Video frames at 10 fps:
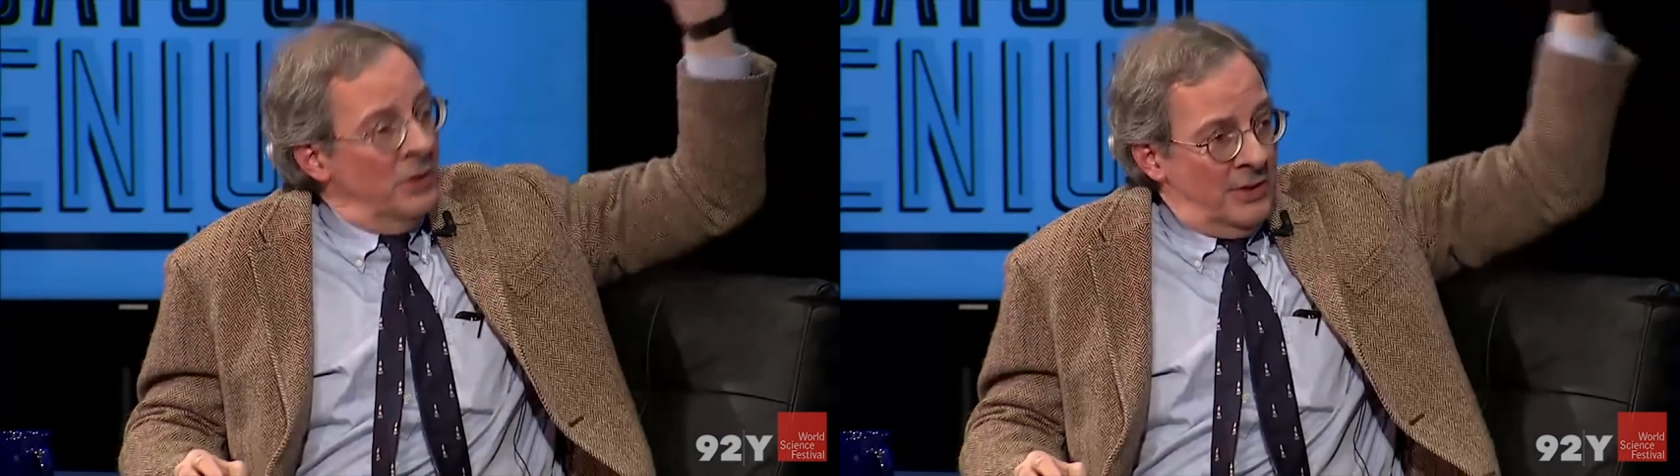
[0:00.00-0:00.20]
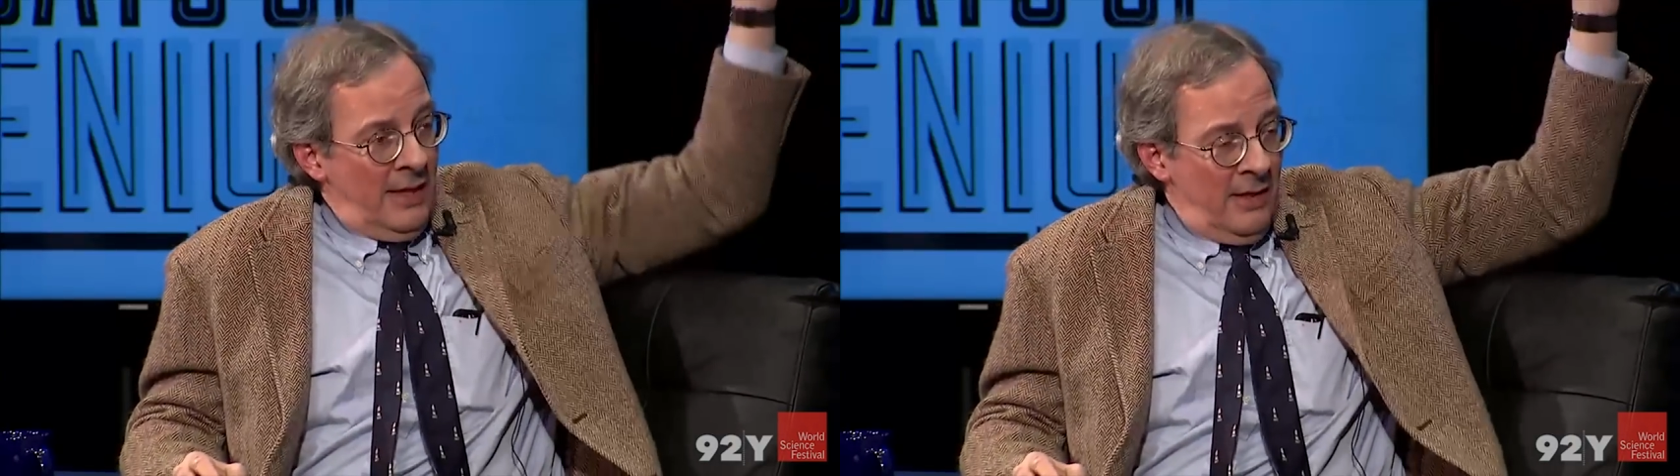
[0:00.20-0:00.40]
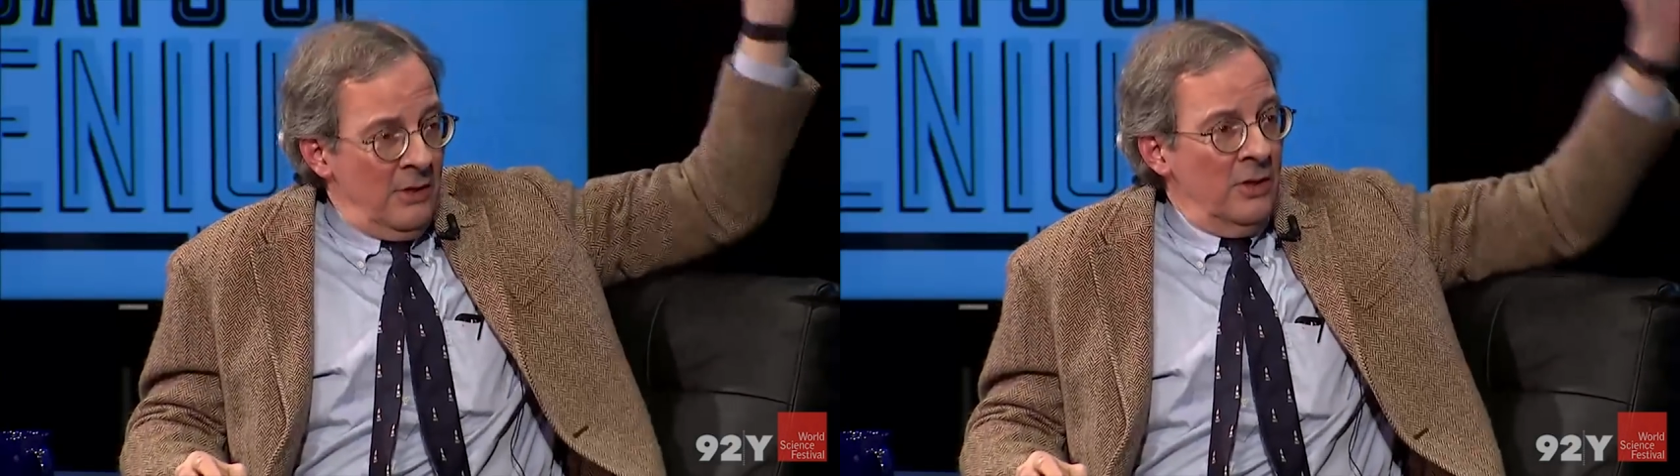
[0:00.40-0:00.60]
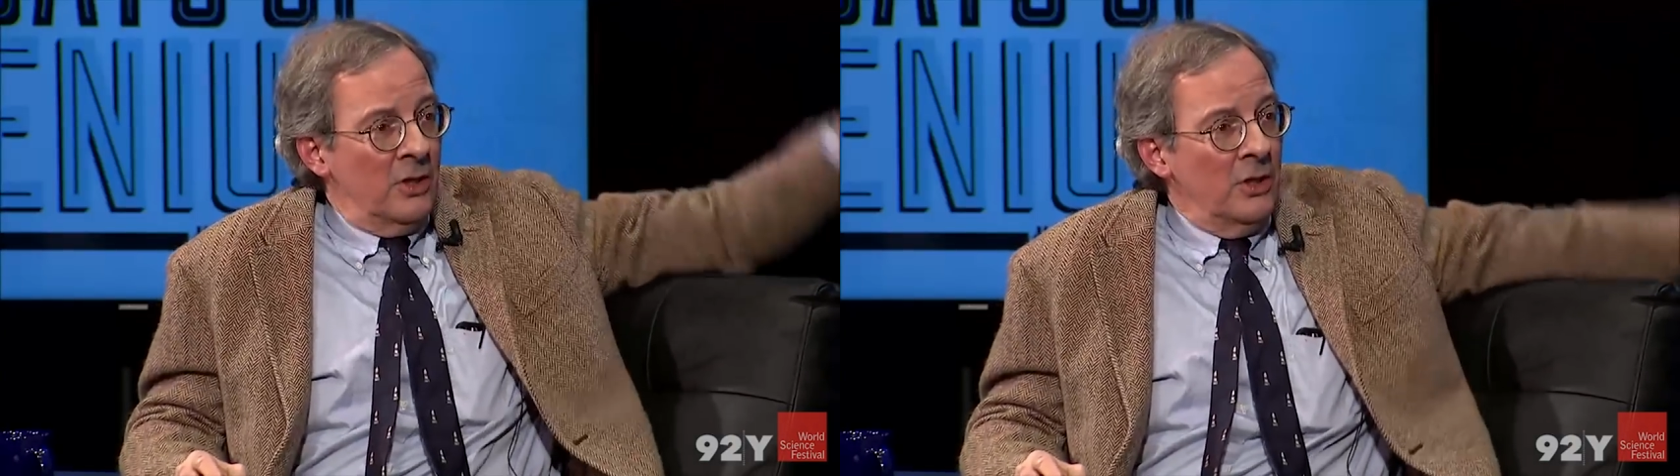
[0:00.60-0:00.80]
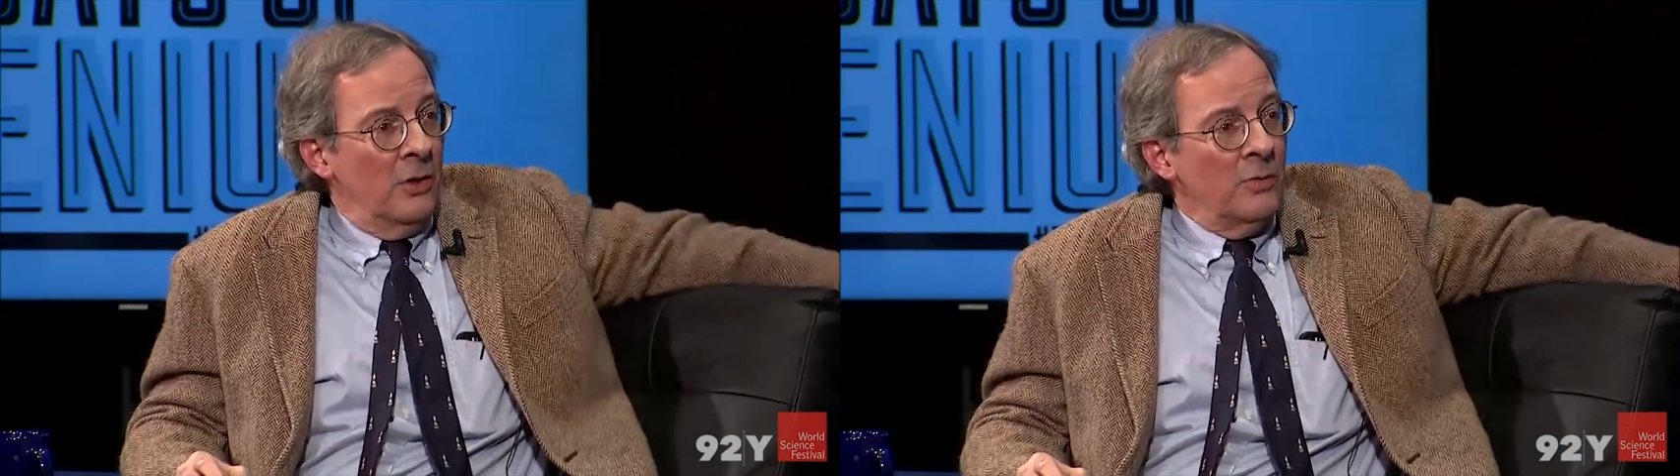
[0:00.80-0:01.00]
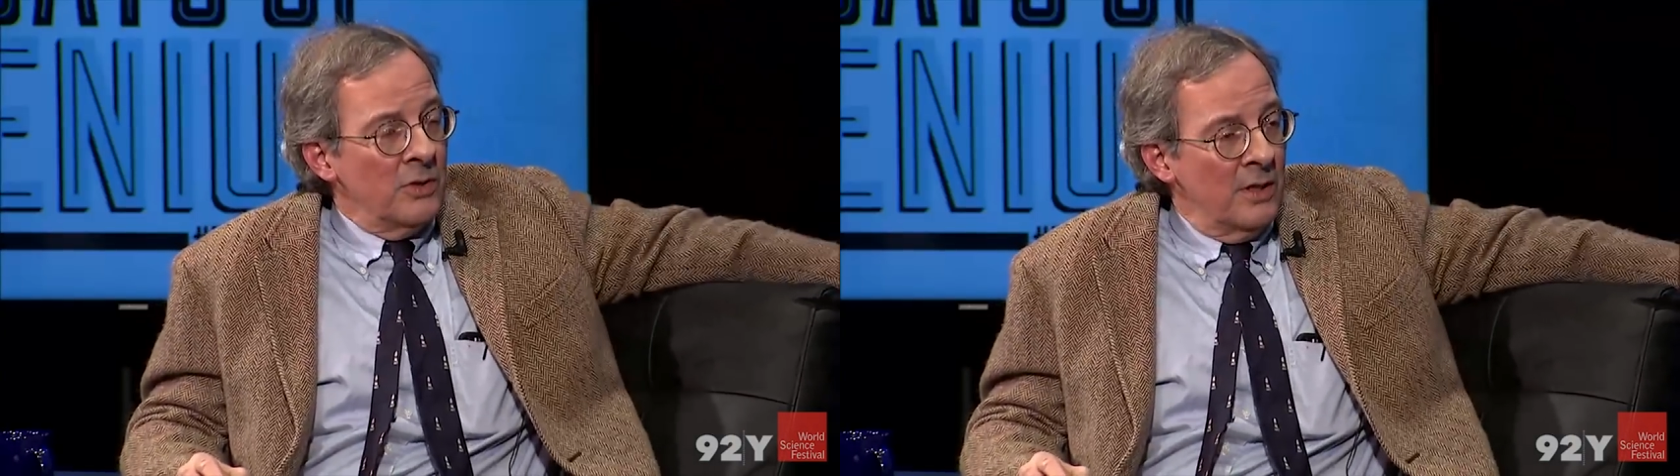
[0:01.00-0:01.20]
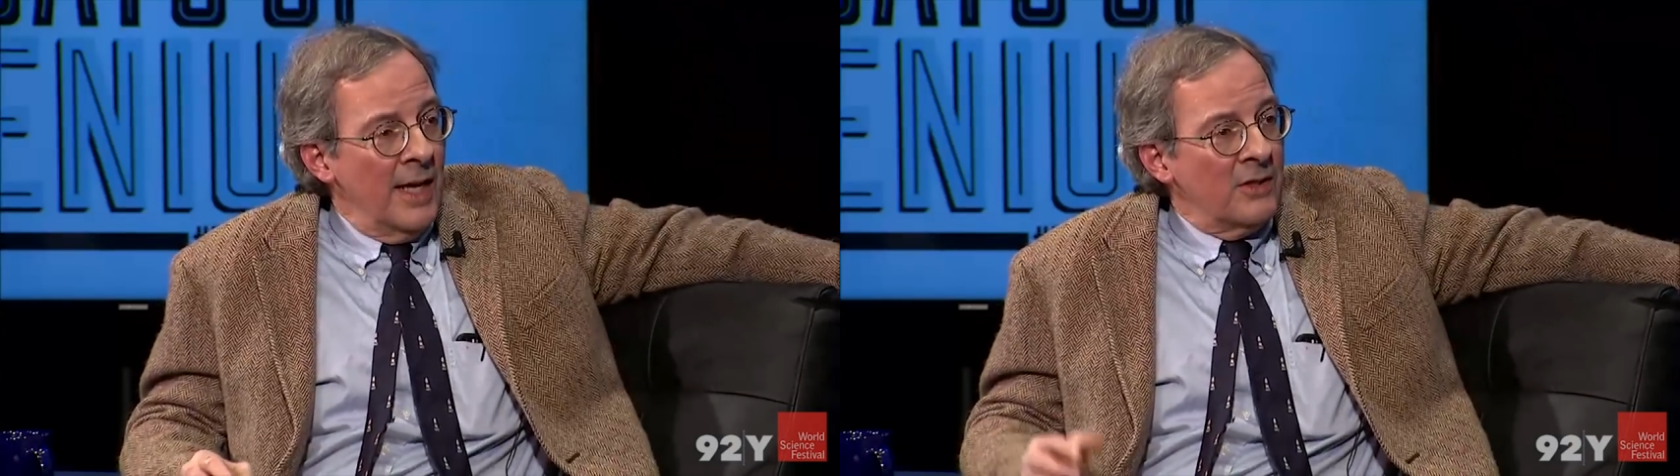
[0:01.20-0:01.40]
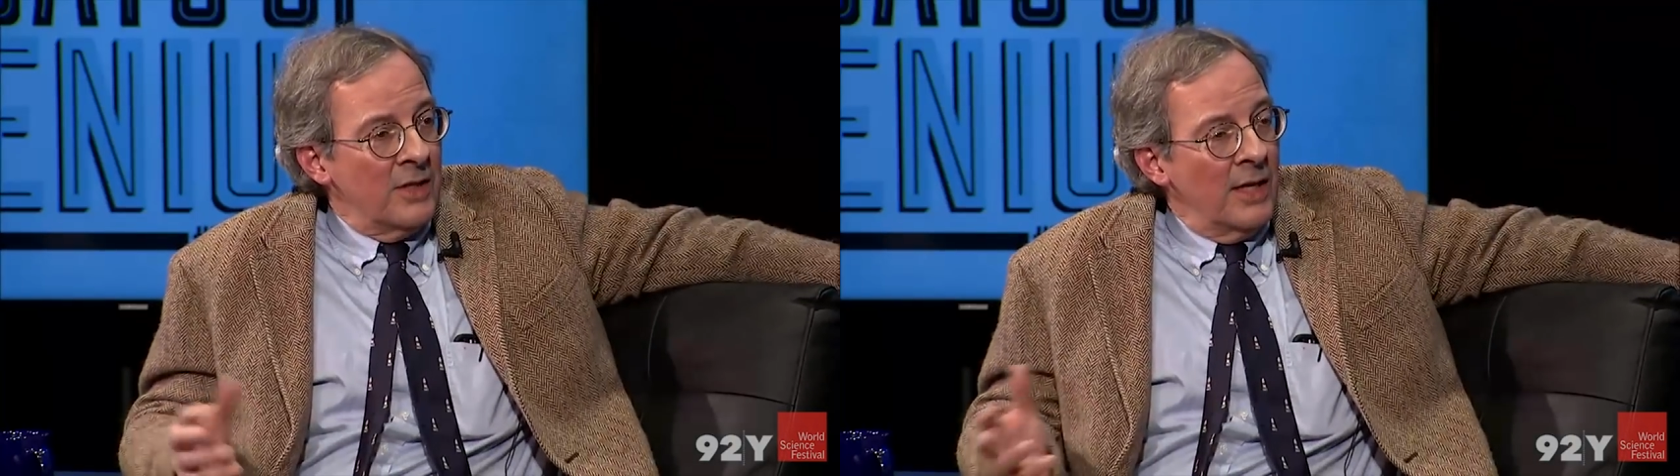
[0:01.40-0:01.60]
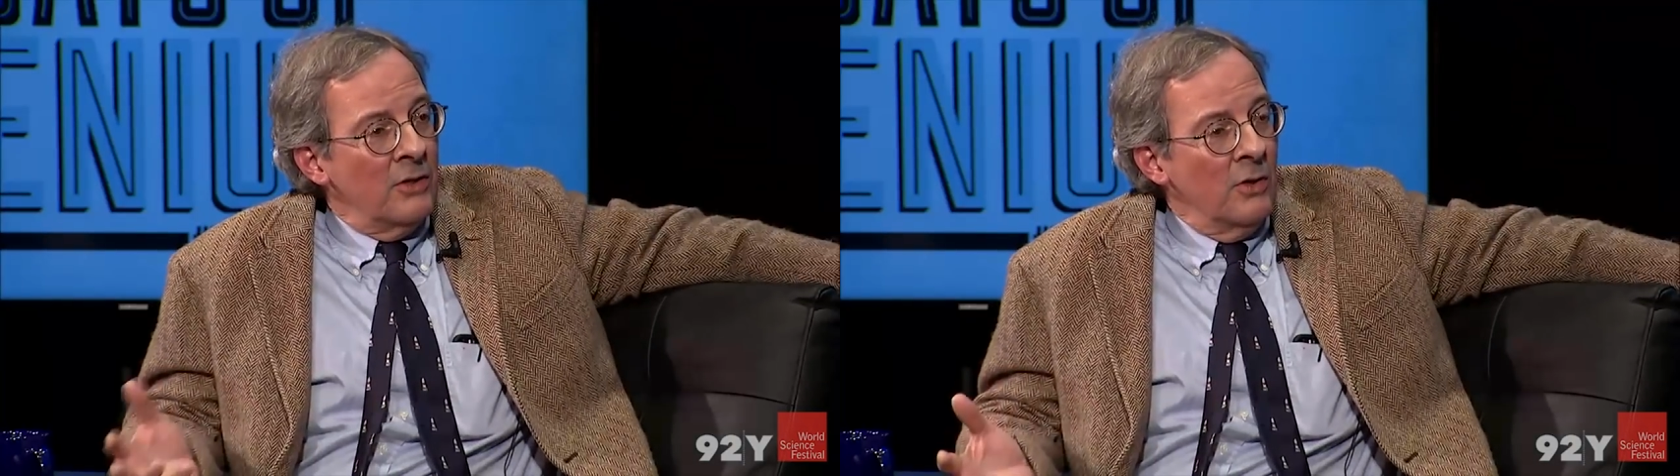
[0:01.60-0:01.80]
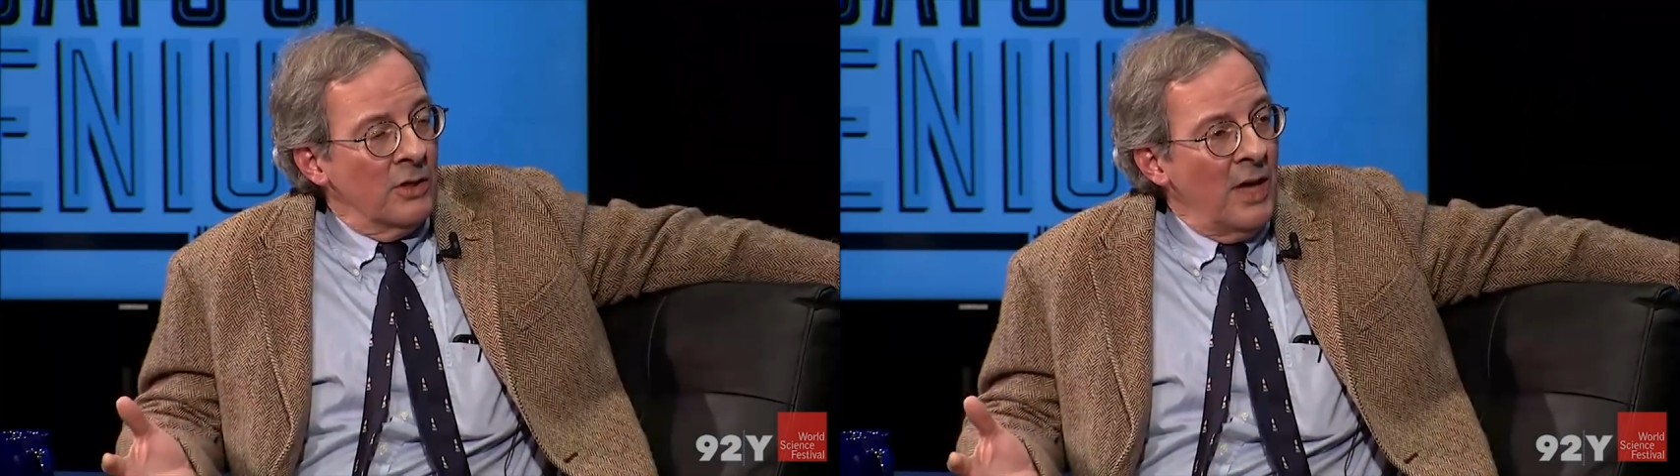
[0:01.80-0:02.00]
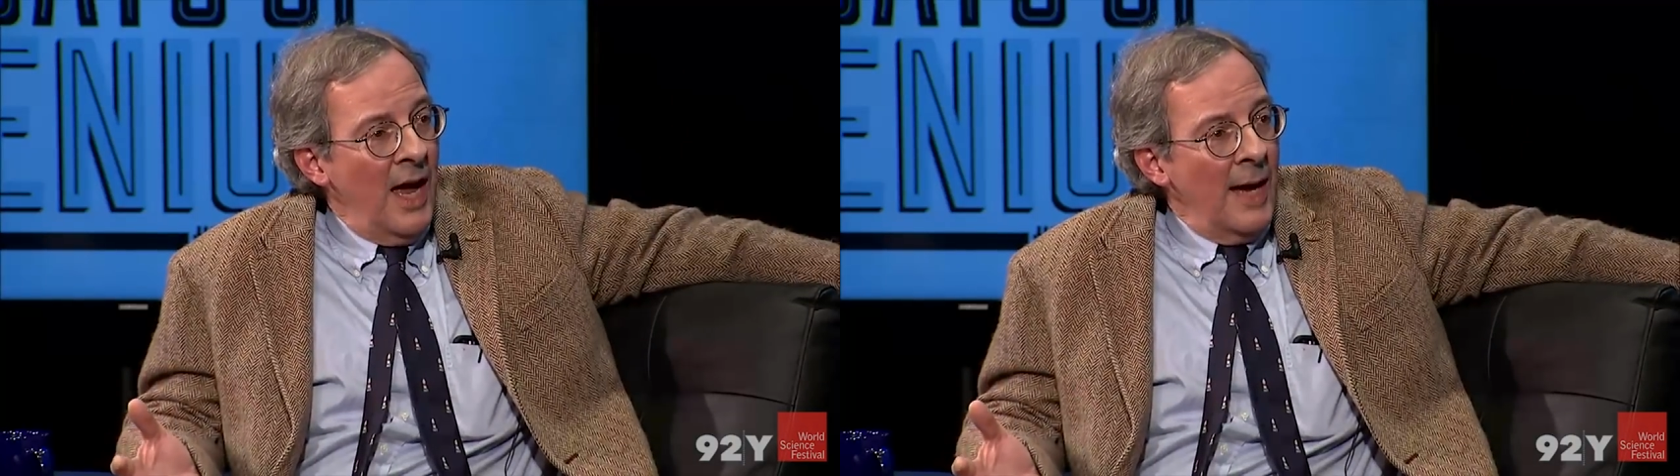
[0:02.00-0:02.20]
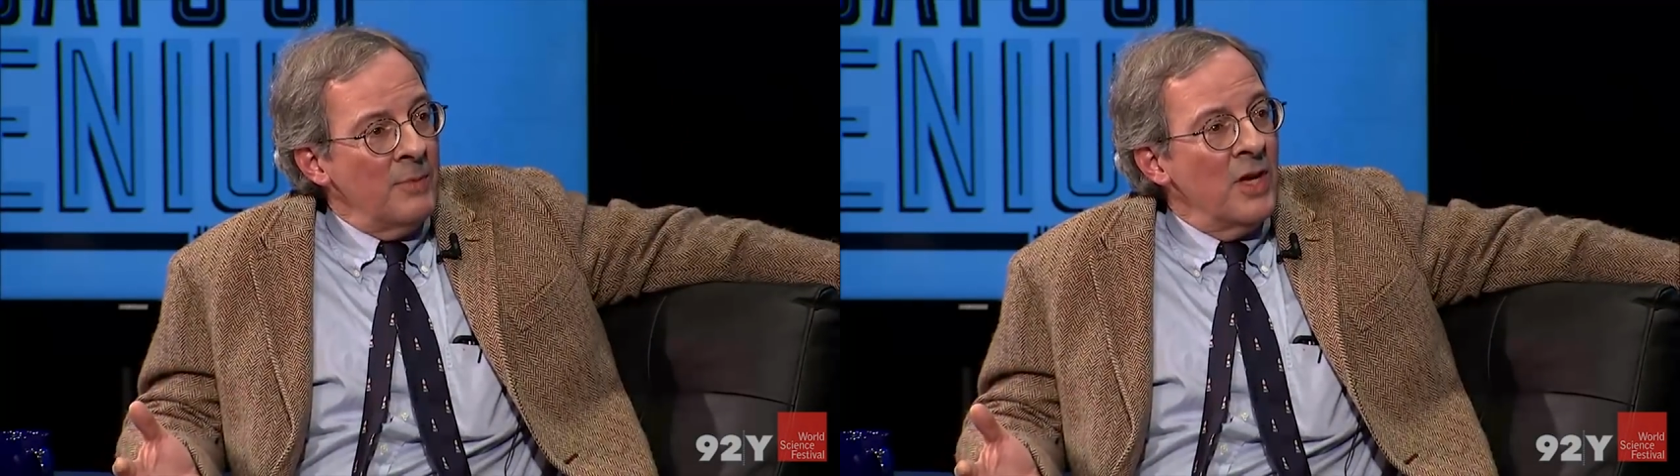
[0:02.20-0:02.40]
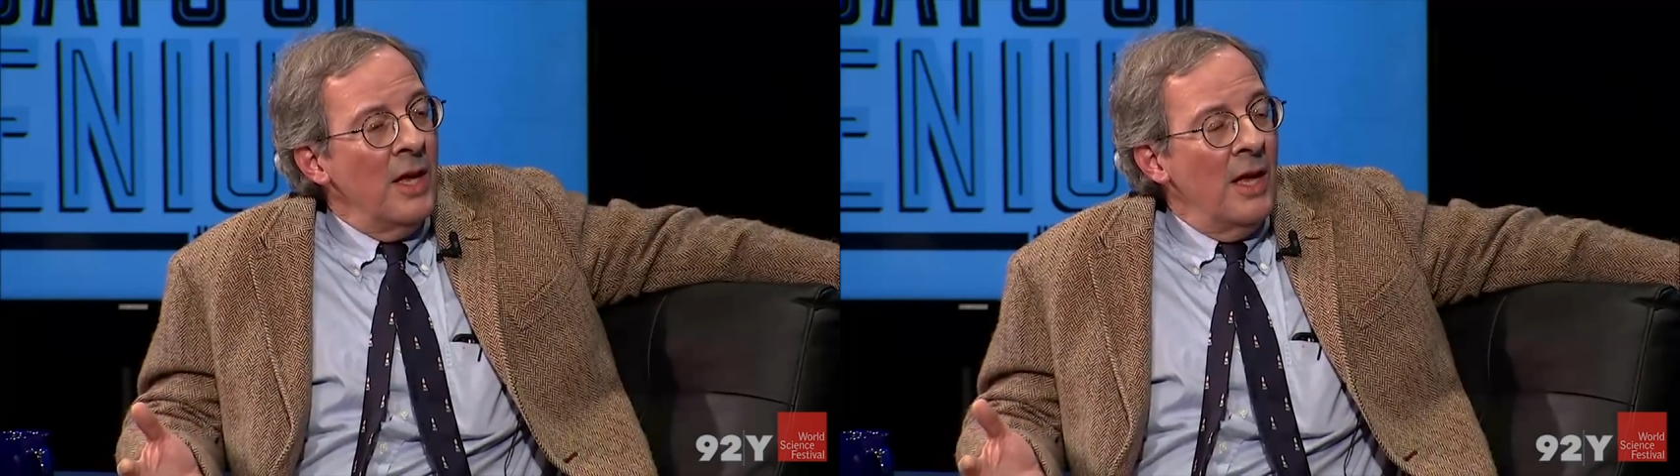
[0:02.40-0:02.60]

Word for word: which that thing you just showed was the next day in the New York Times,